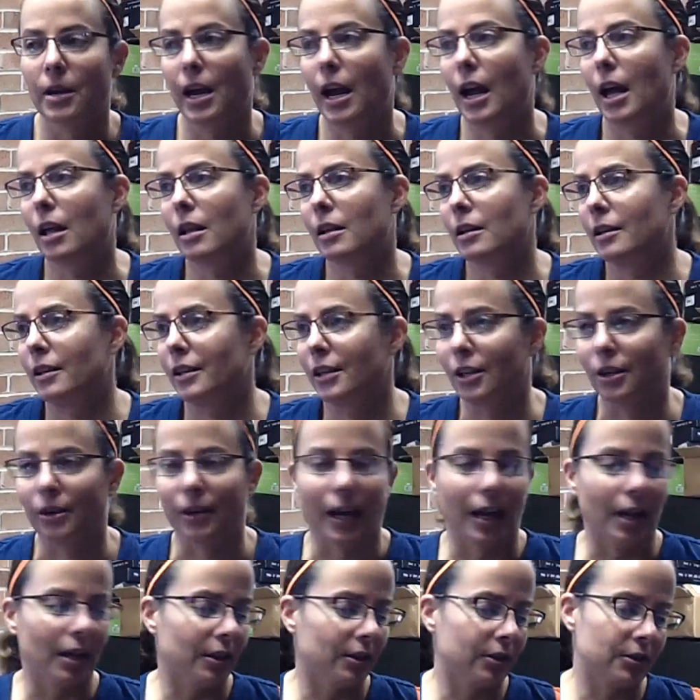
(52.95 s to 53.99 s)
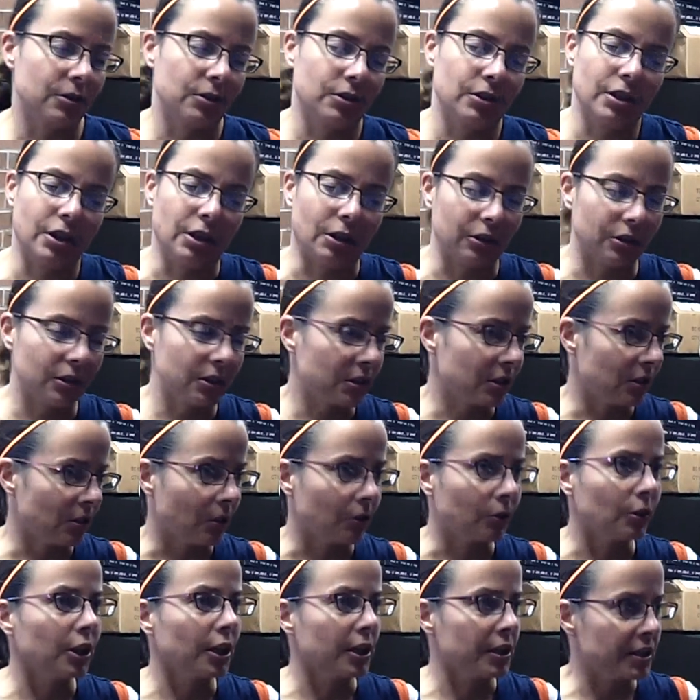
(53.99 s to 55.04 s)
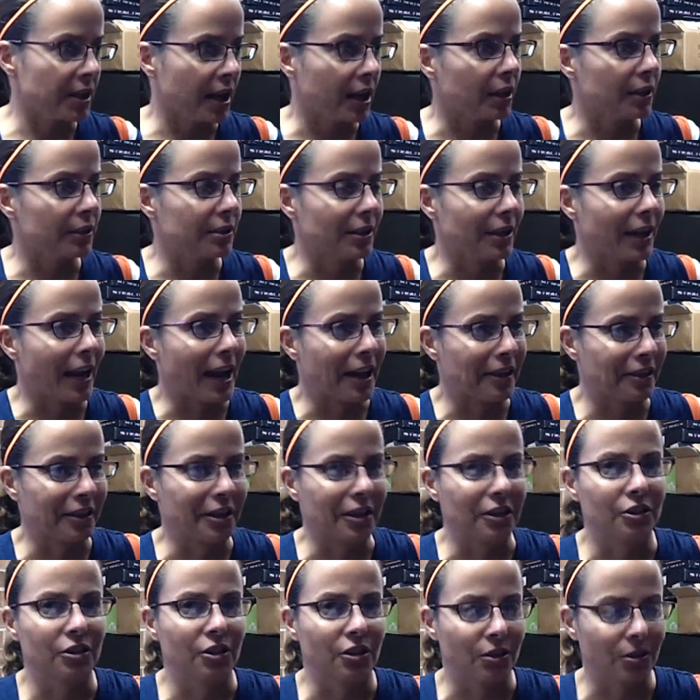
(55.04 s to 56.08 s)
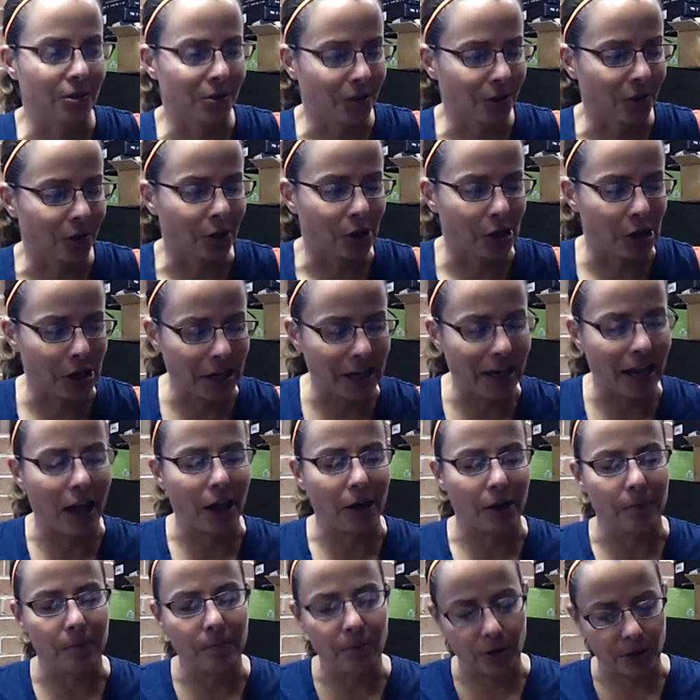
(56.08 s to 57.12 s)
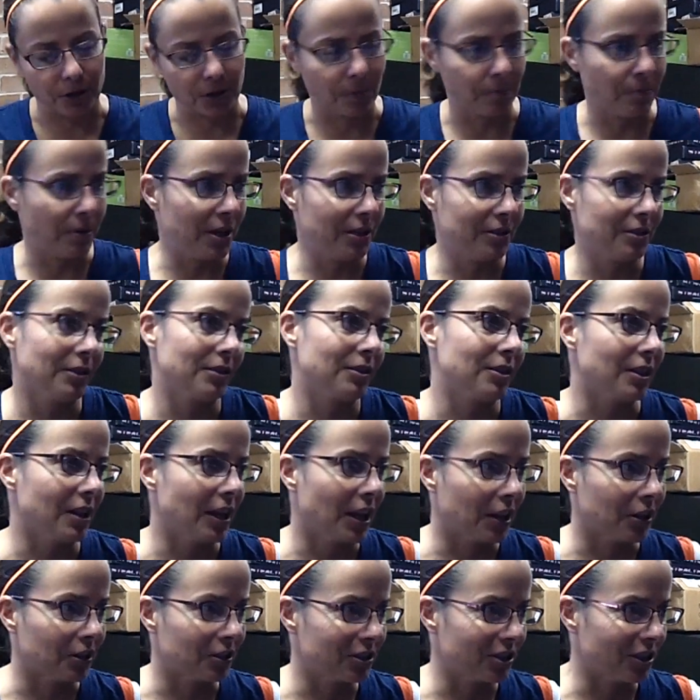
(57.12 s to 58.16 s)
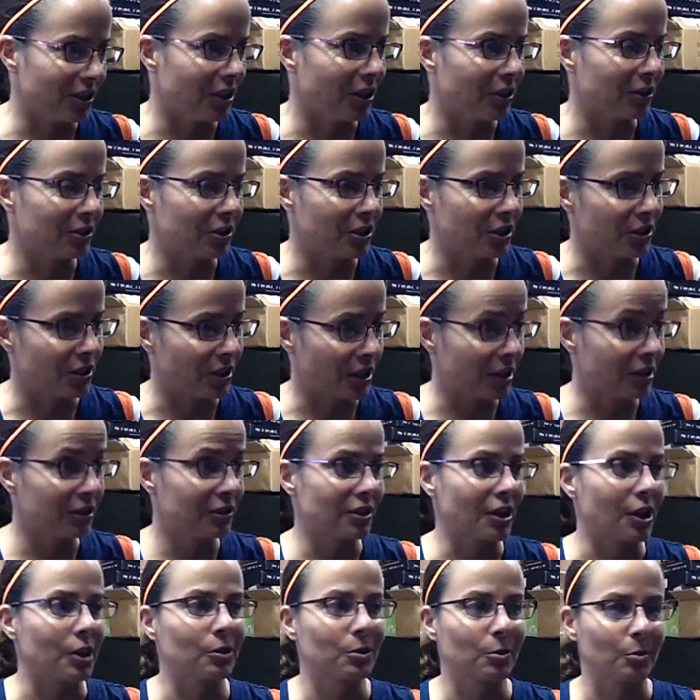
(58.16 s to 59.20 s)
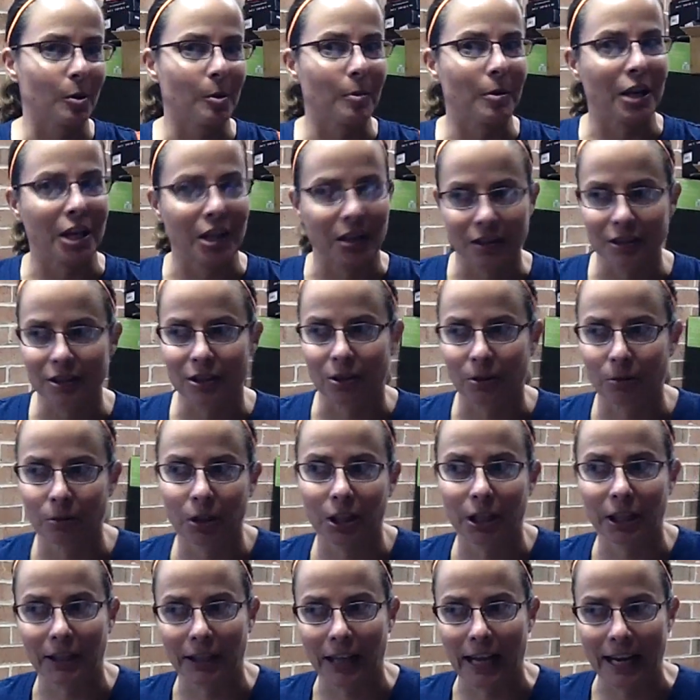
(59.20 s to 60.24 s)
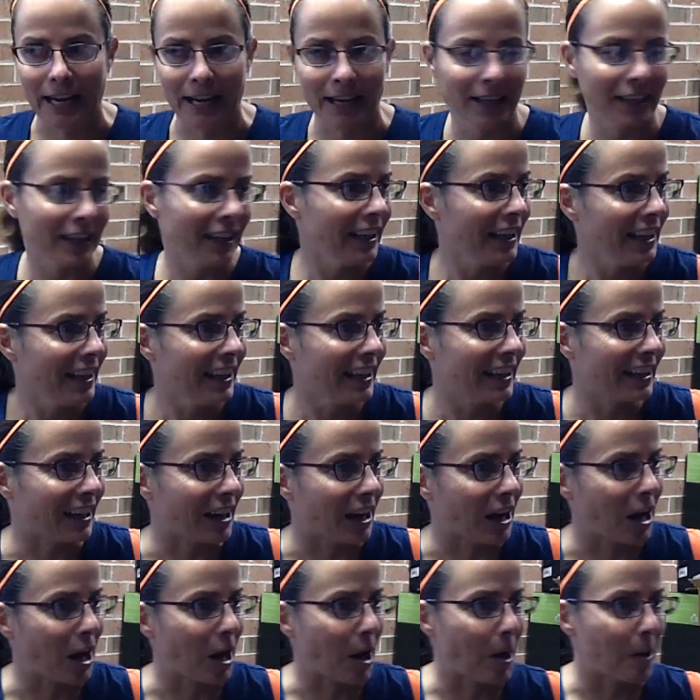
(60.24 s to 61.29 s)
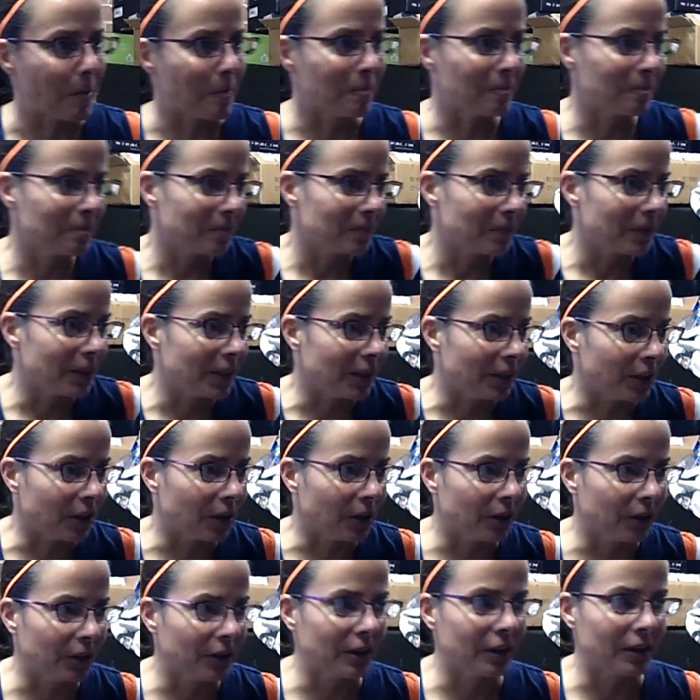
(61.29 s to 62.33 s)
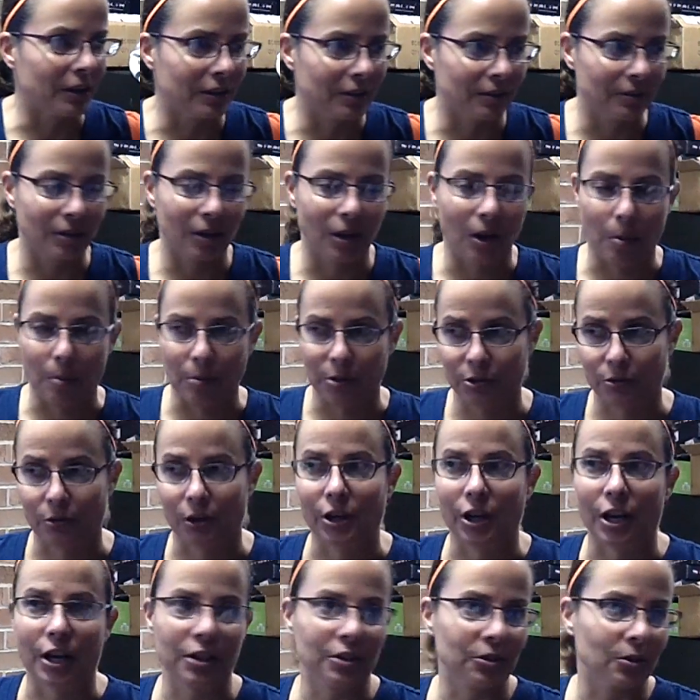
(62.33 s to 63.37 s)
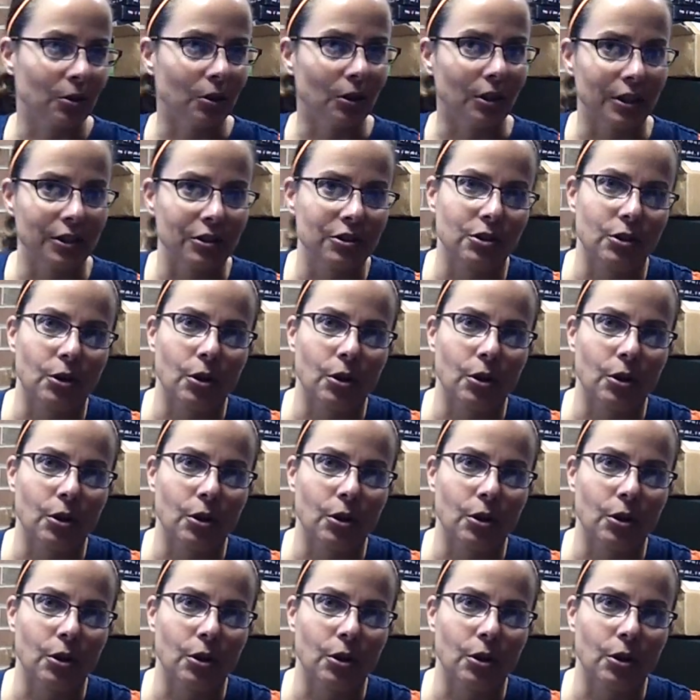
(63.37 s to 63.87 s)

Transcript: I mean, Allison, you know, just a really talented athlete. She's learning how to put the pieces together. She, you know, she didn't start swimming until really late, you know, almost around high school, and